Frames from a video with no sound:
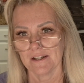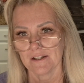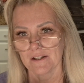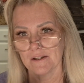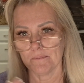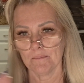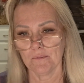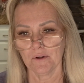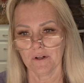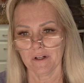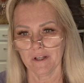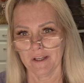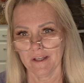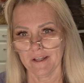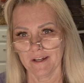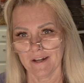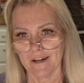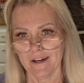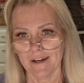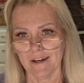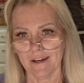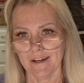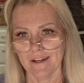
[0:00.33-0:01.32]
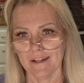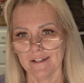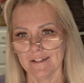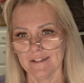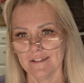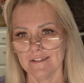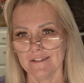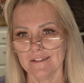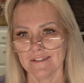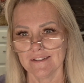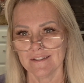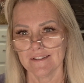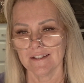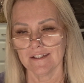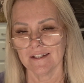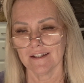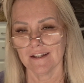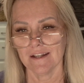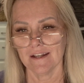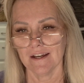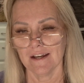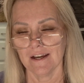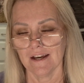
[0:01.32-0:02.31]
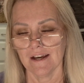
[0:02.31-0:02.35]
Good morning, guys.
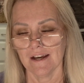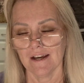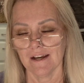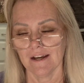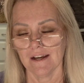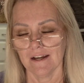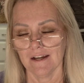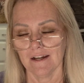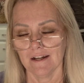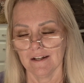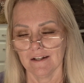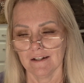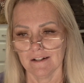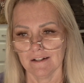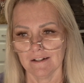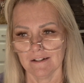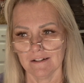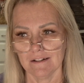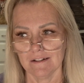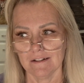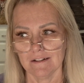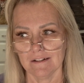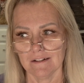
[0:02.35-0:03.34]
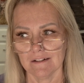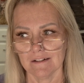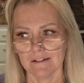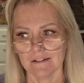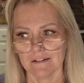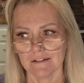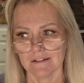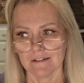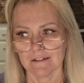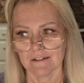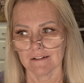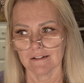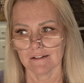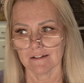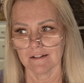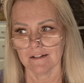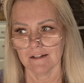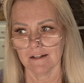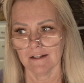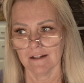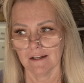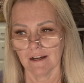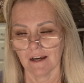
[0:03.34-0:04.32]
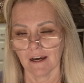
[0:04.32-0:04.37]

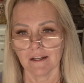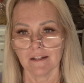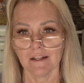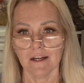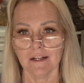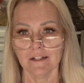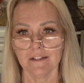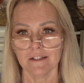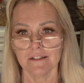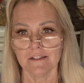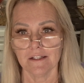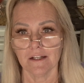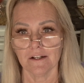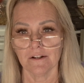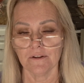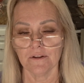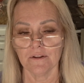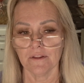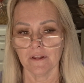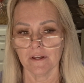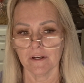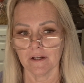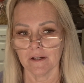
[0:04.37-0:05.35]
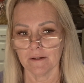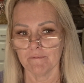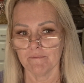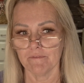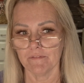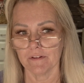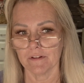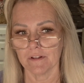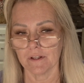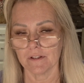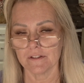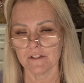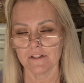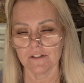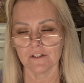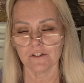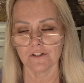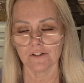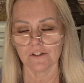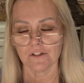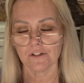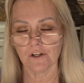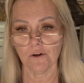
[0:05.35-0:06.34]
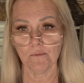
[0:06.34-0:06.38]
I'd like to tell you that I'm feeling
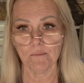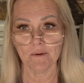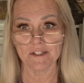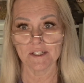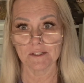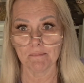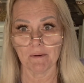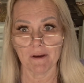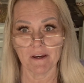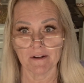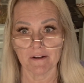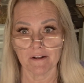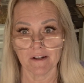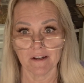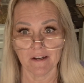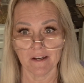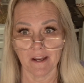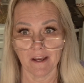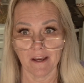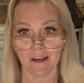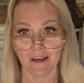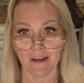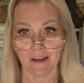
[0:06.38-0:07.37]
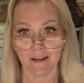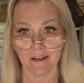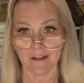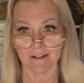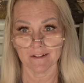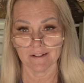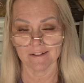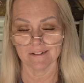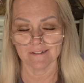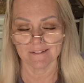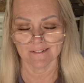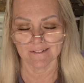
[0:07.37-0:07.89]
so much better today,